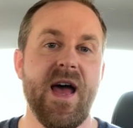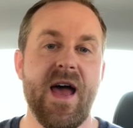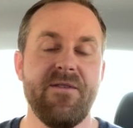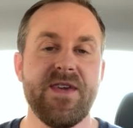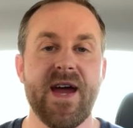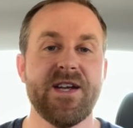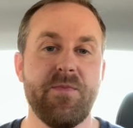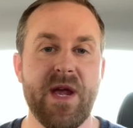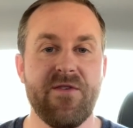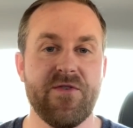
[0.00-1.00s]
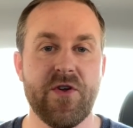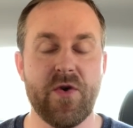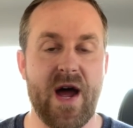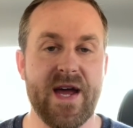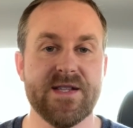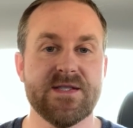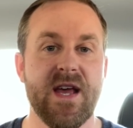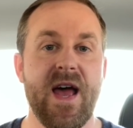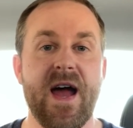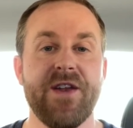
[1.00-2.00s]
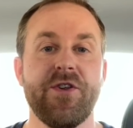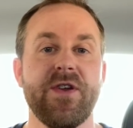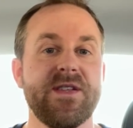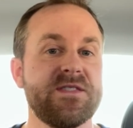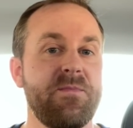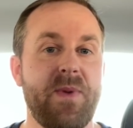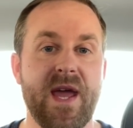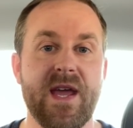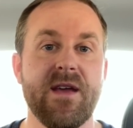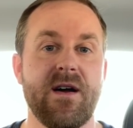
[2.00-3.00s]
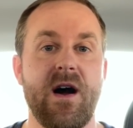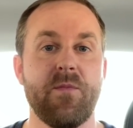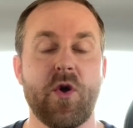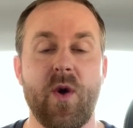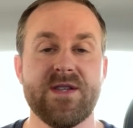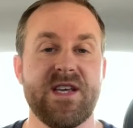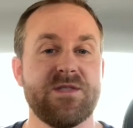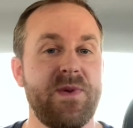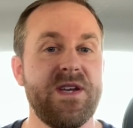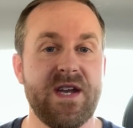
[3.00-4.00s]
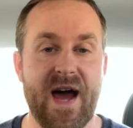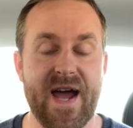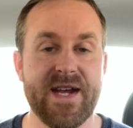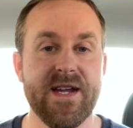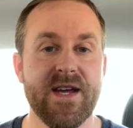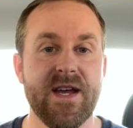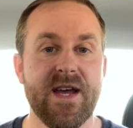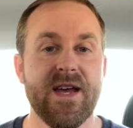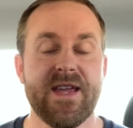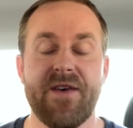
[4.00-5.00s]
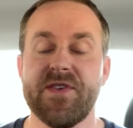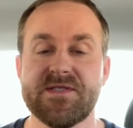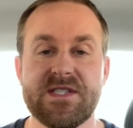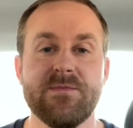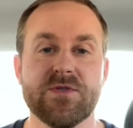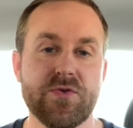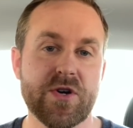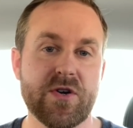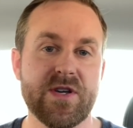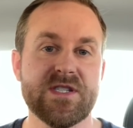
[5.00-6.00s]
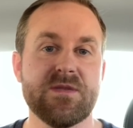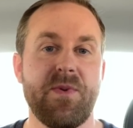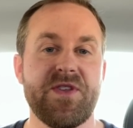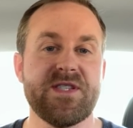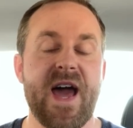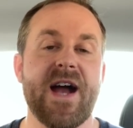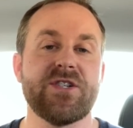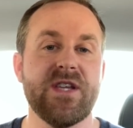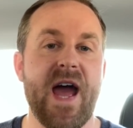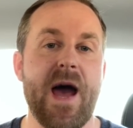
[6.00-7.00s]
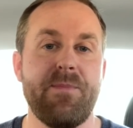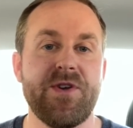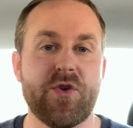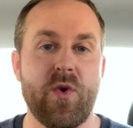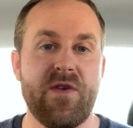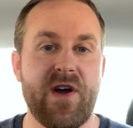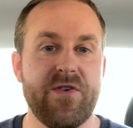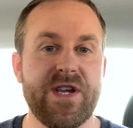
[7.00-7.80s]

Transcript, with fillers: have yet to pay for their rides and your Instant Pay request has been denied? Yeah, this seems ludicrous, but this actually happened to one of our